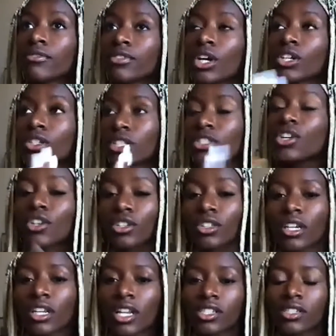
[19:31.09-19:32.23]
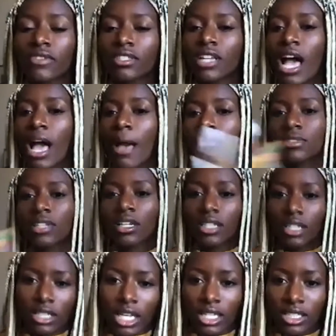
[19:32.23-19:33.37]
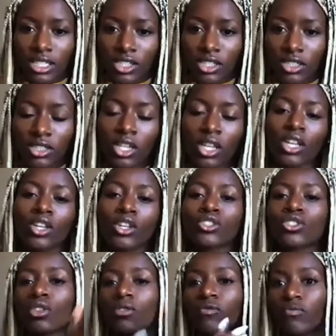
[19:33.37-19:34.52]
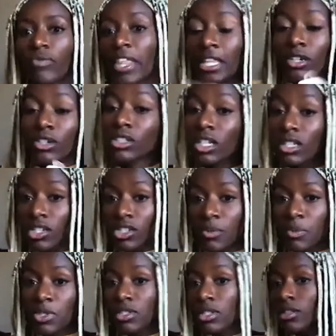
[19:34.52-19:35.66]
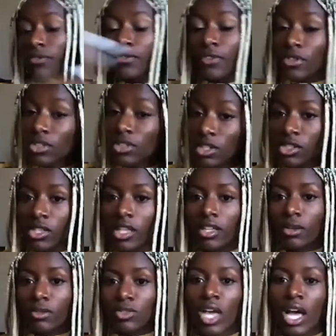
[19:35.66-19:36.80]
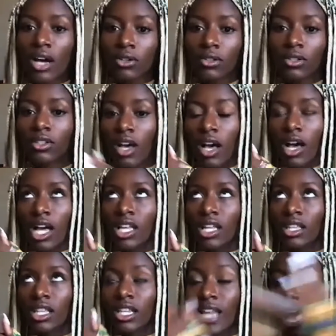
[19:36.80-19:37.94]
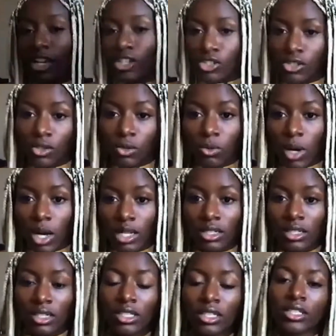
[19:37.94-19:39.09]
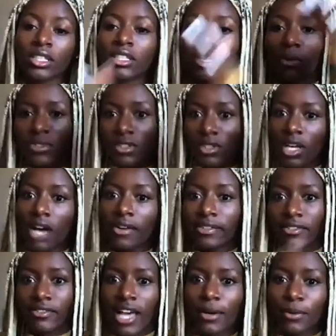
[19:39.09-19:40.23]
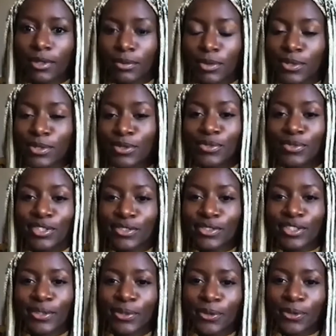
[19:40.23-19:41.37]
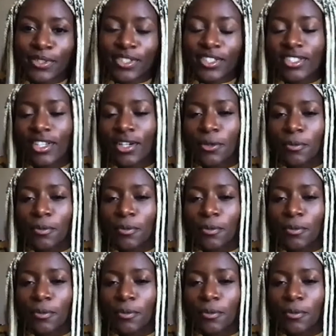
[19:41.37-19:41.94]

there's an early edition of the Times and a late edition. So the early edition, which is like the first edition that goes out, the national one, it was on the cover of that one, which is really, really cool. So